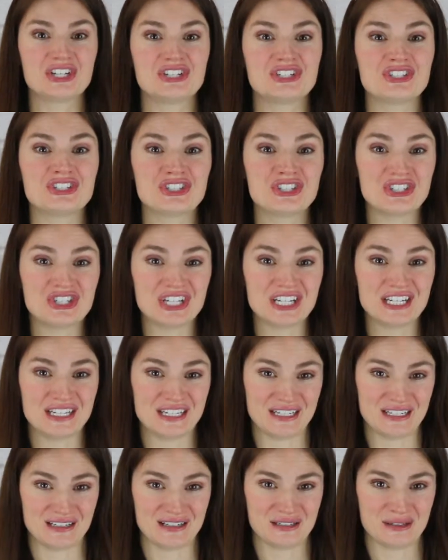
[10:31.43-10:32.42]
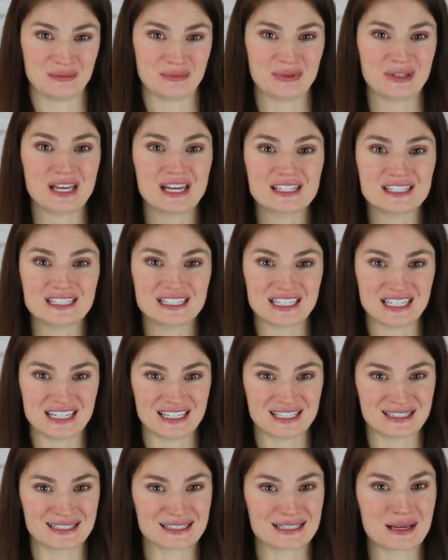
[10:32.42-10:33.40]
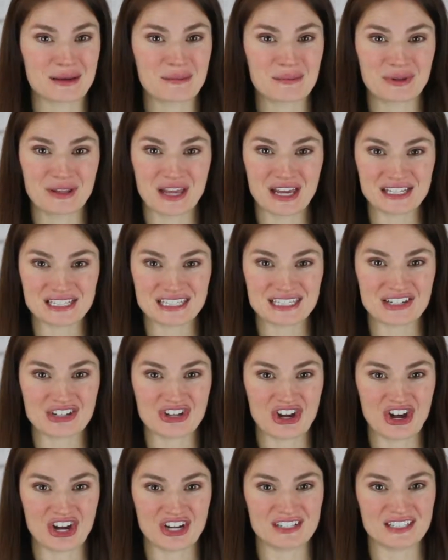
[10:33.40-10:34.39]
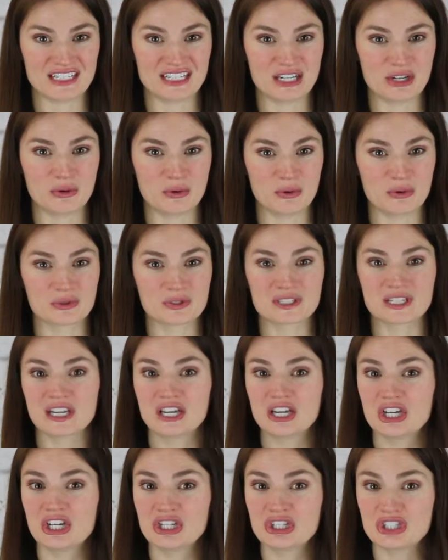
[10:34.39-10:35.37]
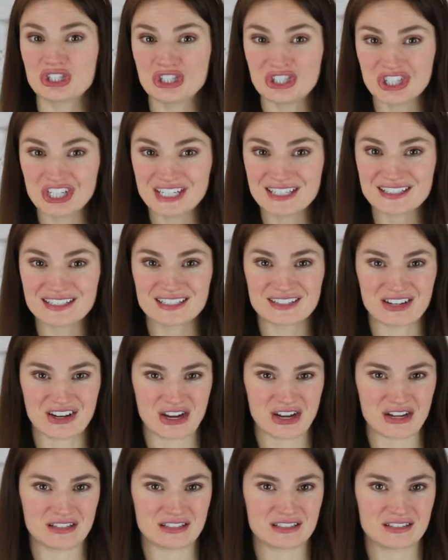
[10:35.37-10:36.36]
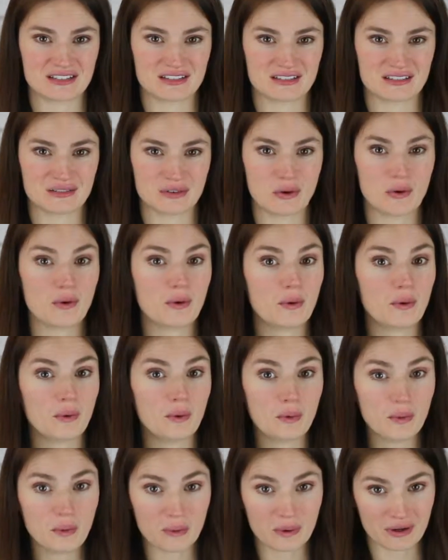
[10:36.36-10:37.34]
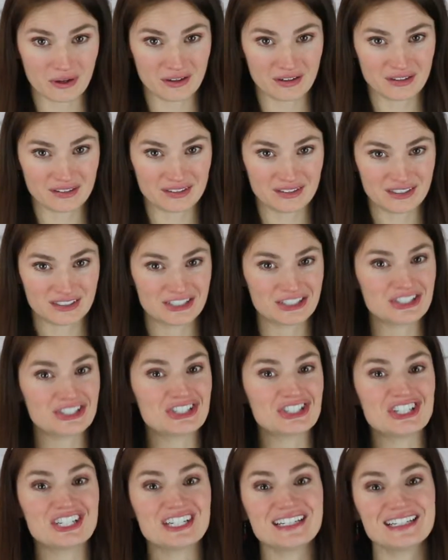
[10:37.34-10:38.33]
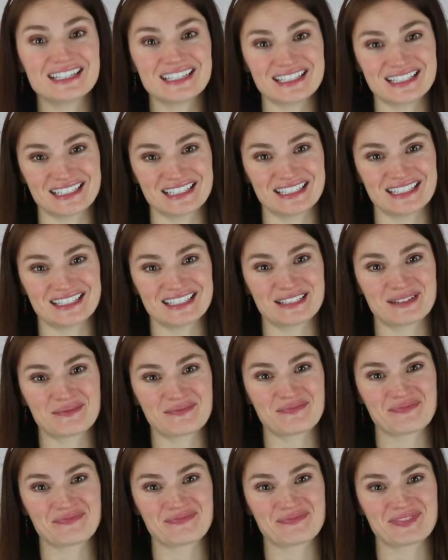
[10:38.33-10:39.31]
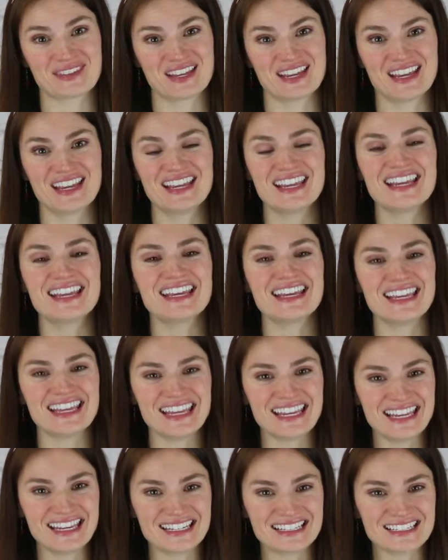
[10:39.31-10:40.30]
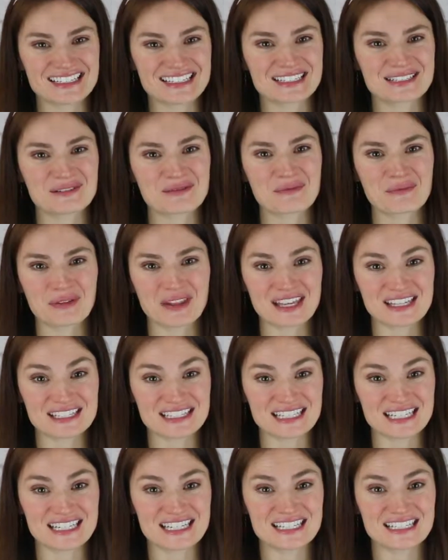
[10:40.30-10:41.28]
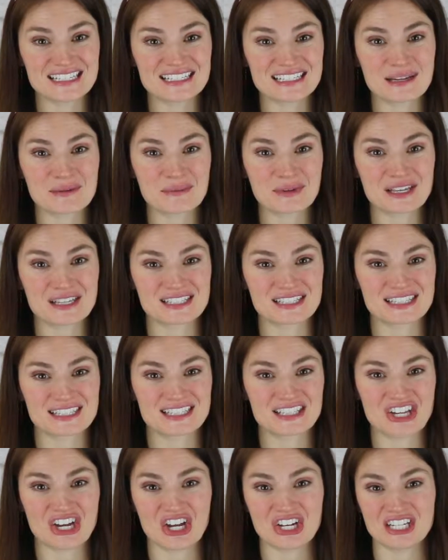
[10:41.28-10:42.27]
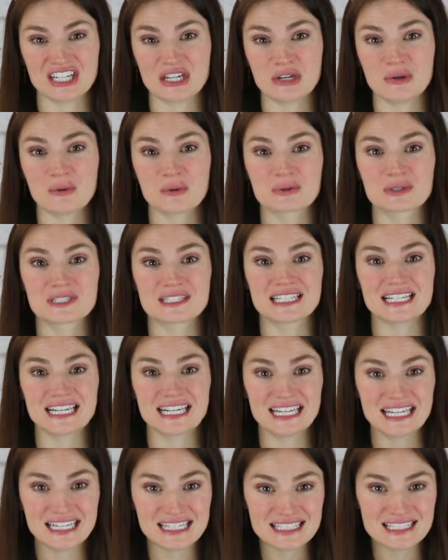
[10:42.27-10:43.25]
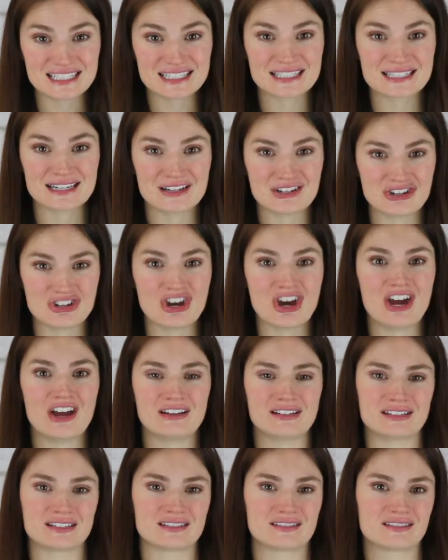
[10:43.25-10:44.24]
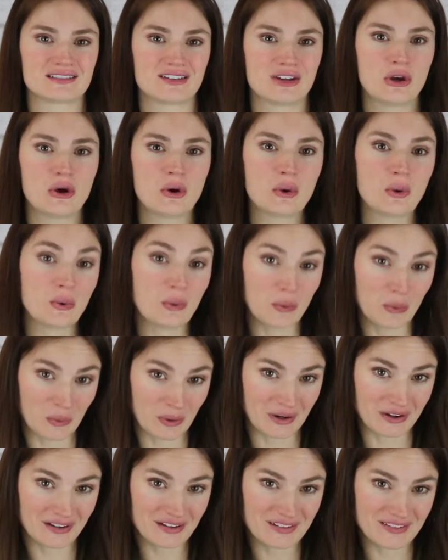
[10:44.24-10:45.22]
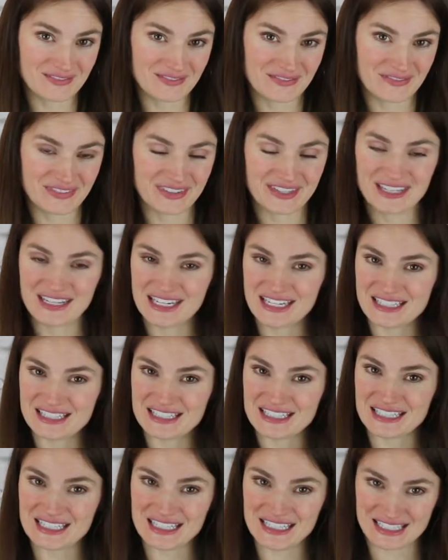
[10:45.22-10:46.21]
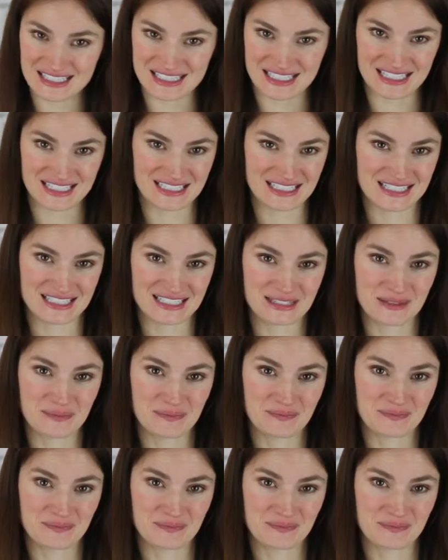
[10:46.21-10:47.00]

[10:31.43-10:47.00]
She plus is plus not equals she's not or she isn't. It plus is plus not equals it's not or it isn't.